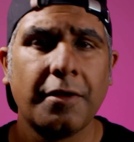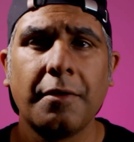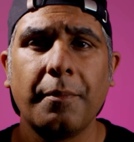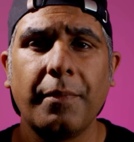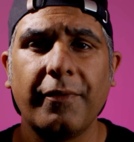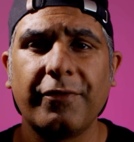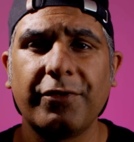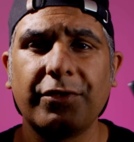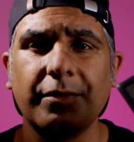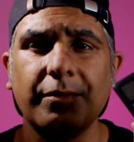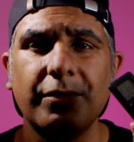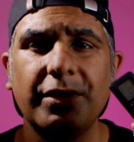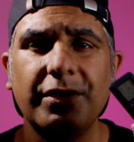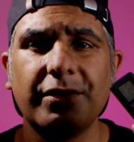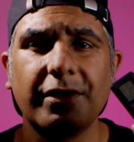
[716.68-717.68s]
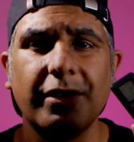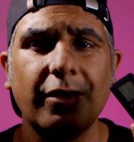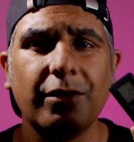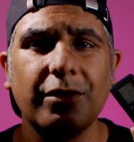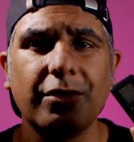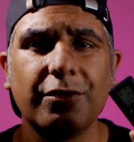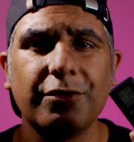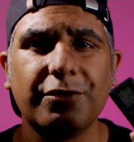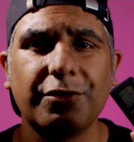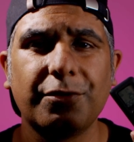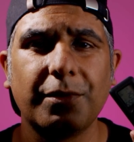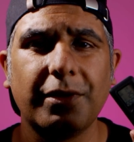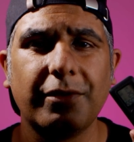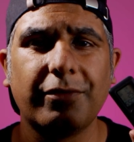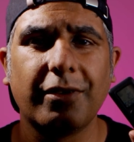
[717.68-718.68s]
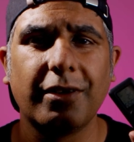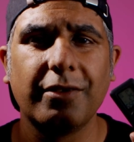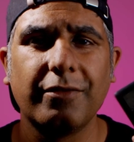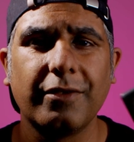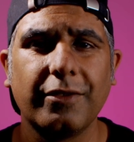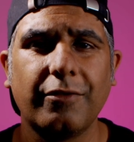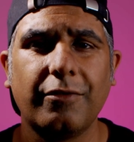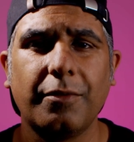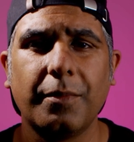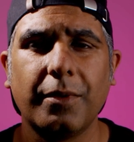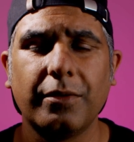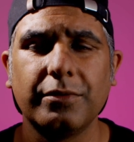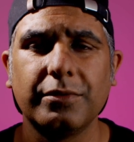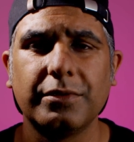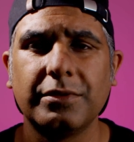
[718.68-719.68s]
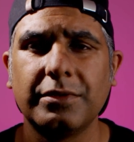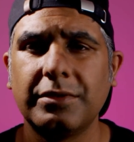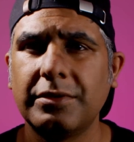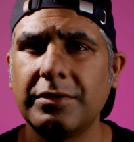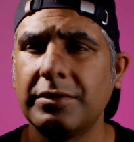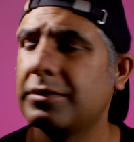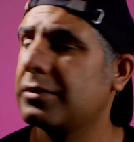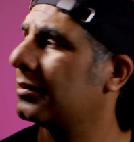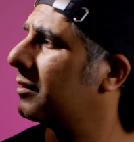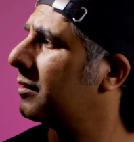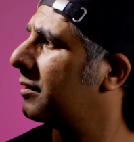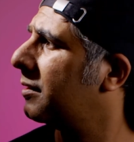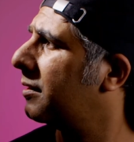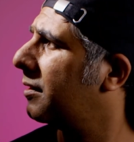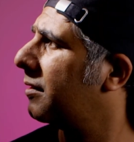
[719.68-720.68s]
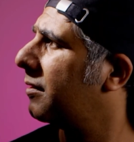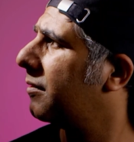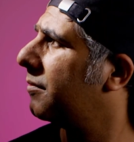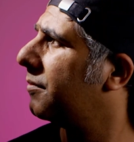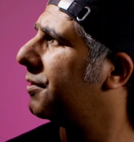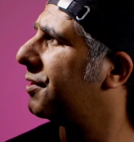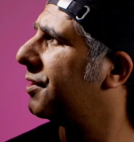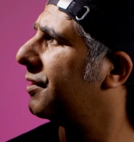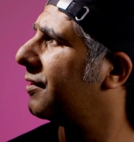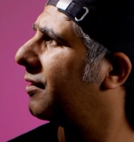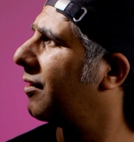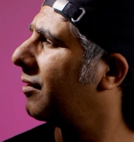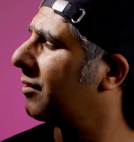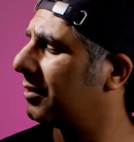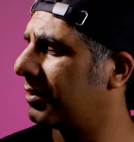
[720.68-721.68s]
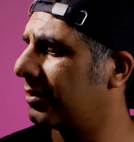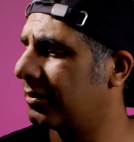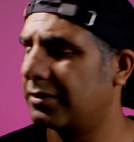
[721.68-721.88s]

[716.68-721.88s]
But for some reason it only goes to 25 on the remote, which is odd.